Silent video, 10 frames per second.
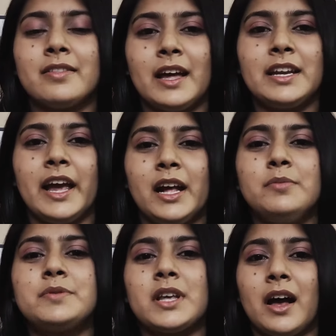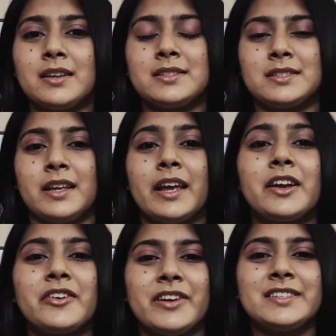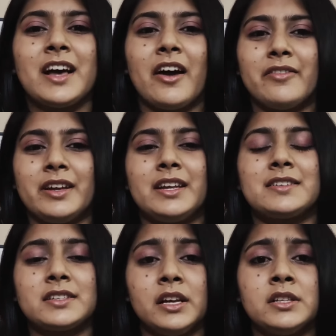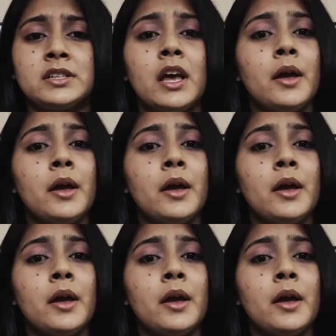that helps us increase our reading skills